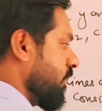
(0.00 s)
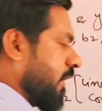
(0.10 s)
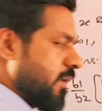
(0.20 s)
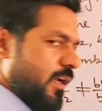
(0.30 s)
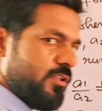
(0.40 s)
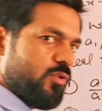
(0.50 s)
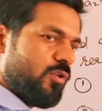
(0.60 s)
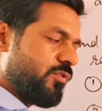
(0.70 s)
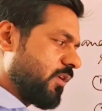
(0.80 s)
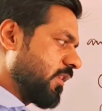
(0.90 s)
infinite
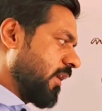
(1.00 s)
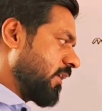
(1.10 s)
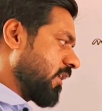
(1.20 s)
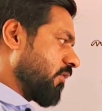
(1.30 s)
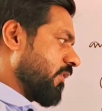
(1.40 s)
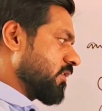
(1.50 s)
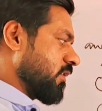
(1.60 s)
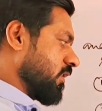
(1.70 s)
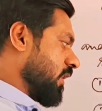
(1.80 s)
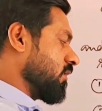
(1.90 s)
solution, that
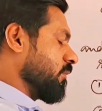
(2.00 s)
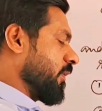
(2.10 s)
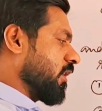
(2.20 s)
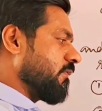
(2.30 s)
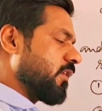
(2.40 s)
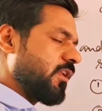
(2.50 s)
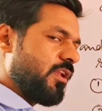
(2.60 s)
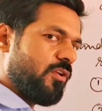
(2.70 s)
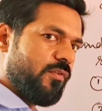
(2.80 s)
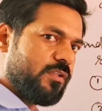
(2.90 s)
pair of
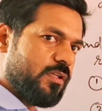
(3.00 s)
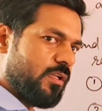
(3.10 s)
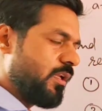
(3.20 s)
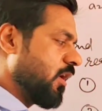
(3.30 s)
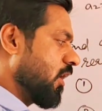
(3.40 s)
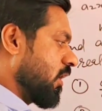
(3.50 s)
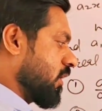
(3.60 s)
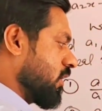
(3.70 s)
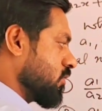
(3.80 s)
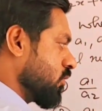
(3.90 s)
linear equation
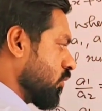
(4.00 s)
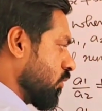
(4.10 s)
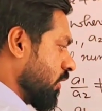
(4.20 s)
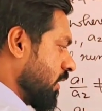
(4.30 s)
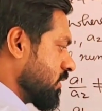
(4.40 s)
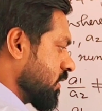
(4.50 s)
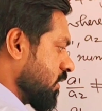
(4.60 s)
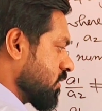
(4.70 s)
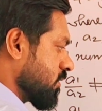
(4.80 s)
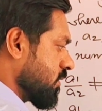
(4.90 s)
are also known as
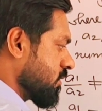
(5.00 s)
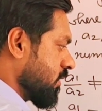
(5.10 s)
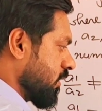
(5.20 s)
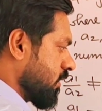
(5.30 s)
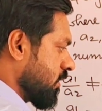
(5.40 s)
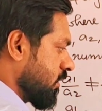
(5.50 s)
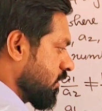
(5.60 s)
consistent.